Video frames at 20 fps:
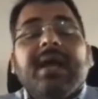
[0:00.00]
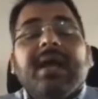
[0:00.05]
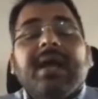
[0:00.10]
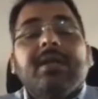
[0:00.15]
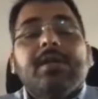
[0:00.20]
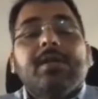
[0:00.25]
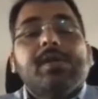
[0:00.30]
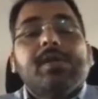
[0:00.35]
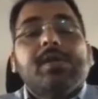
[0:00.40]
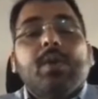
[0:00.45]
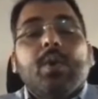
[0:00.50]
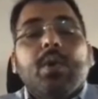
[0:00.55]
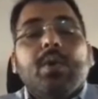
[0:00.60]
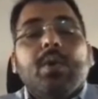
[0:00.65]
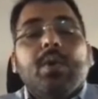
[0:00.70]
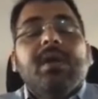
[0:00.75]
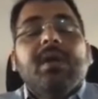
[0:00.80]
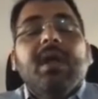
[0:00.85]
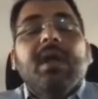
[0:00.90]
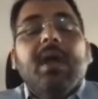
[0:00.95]
That
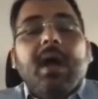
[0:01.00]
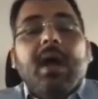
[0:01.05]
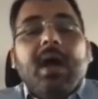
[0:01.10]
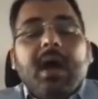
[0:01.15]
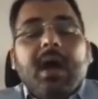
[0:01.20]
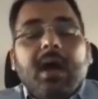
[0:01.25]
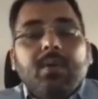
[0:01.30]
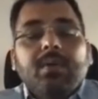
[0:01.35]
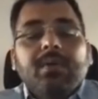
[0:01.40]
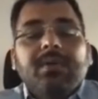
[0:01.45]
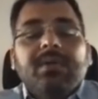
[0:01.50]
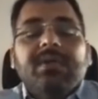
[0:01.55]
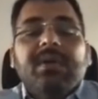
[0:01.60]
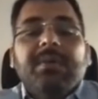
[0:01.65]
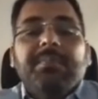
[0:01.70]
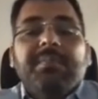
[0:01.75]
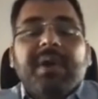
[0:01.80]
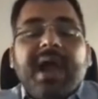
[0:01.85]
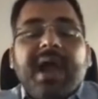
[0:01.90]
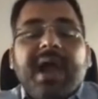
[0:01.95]
showed how
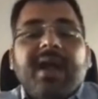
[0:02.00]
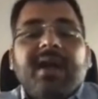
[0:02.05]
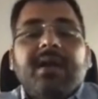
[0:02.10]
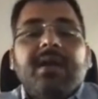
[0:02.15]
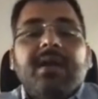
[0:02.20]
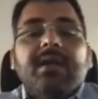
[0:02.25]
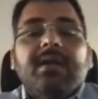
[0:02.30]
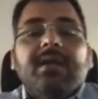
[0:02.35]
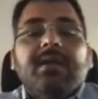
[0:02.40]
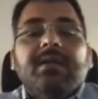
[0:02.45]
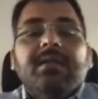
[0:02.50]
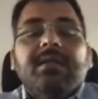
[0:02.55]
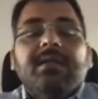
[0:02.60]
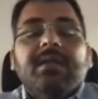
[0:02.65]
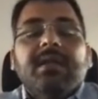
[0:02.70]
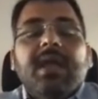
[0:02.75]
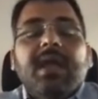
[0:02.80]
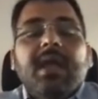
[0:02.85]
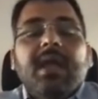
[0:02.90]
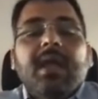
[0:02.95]
the brand
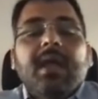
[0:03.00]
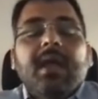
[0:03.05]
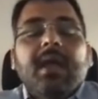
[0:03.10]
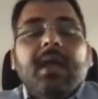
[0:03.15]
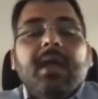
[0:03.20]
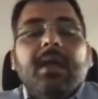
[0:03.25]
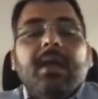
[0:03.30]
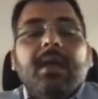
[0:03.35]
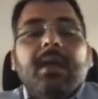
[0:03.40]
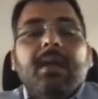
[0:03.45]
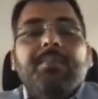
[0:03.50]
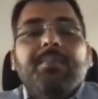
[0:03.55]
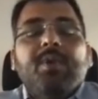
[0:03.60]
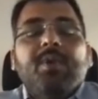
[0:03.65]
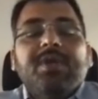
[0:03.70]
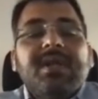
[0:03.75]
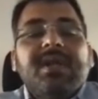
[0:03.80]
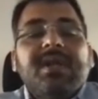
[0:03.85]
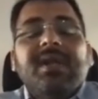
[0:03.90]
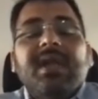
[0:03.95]
is
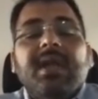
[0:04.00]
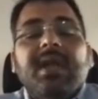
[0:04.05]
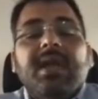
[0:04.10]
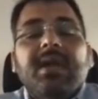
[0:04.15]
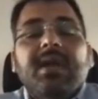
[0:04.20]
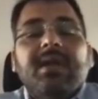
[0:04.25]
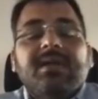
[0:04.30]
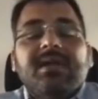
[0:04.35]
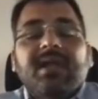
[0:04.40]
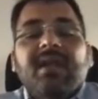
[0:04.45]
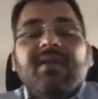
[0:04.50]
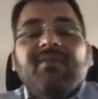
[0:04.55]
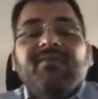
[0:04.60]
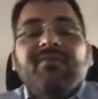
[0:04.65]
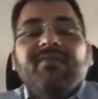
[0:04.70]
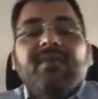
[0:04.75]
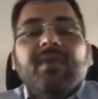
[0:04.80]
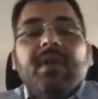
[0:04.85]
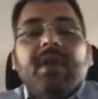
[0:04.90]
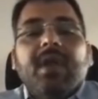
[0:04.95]
positioning
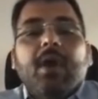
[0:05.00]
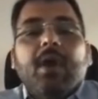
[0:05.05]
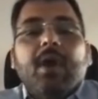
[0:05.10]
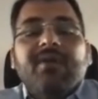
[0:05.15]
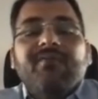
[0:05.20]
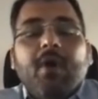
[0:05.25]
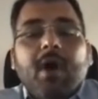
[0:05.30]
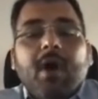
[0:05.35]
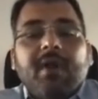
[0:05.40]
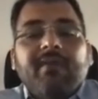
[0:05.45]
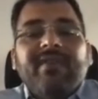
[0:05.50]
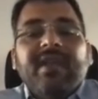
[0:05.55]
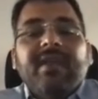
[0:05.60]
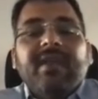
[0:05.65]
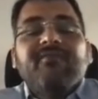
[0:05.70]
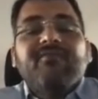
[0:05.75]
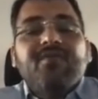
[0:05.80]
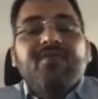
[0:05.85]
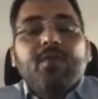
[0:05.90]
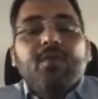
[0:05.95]
itself on an
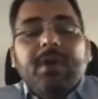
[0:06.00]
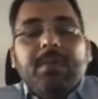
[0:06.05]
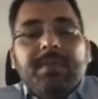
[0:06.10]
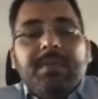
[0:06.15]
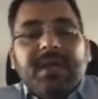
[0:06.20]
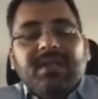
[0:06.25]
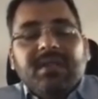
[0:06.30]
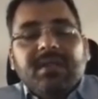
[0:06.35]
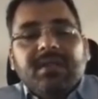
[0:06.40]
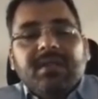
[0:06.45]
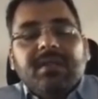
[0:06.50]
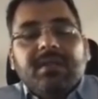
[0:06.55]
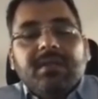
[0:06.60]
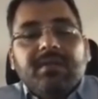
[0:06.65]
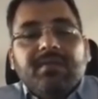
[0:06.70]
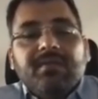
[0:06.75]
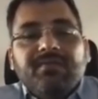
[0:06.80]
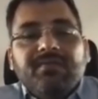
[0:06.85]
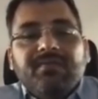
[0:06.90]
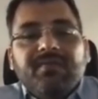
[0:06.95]
evolving fluid
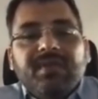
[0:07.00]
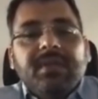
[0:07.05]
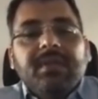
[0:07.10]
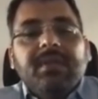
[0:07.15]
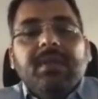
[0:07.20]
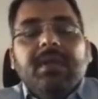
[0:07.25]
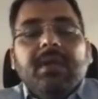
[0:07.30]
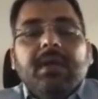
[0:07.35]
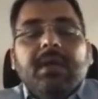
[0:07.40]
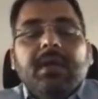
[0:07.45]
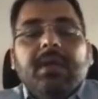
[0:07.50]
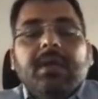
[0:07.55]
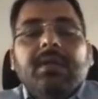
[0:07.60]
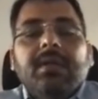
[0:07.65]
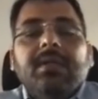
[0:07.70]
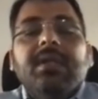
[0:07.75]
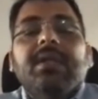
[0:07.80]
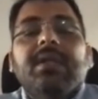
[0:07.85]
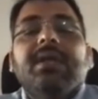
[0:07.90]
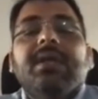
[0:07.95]
basis with
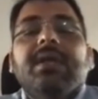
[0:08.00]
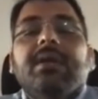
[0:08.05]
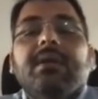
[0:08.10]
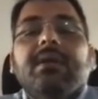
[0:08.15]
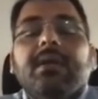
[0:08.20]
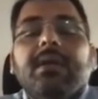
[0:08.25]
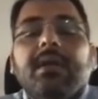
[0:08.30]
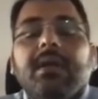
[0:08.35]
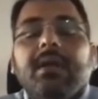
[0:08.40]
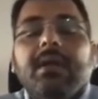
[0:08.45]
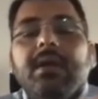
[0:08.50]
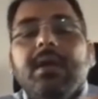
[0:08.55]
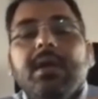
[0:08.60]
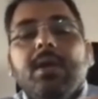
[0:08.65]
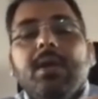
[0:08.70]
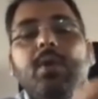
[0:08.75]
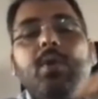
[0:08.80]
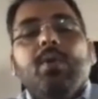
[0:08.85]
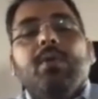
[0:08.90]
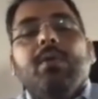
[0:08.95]
their
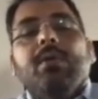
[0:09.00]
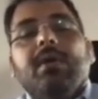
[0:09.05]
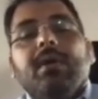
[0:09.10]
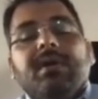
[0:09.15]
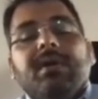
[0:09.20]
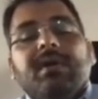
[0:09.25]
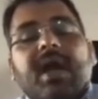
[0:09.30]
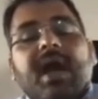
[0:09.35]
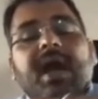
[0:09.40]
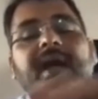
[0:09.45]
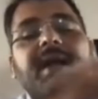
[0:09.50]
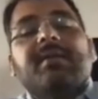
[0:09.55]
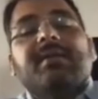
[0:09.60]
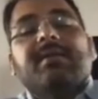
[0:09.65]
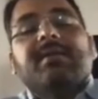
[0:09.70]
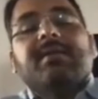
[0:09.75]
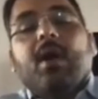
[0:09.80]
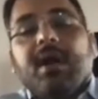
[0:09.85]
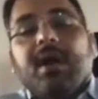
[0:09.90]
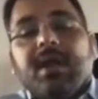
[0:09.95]
new
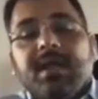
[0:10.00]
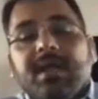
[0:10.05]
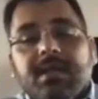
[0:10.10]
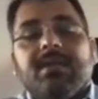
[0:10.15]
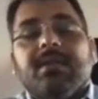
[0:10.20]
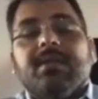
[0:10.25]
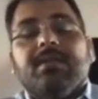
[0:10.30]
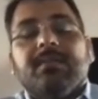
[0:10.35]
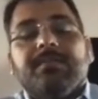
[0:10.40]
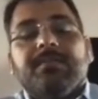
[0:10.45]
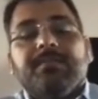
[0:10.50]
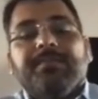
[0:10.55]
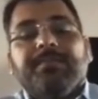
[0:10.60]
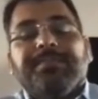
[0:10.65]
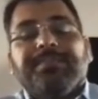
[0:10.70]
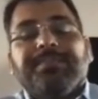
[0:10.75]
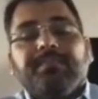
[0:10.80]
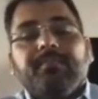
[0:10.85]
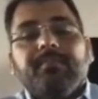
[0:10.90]
target audiences,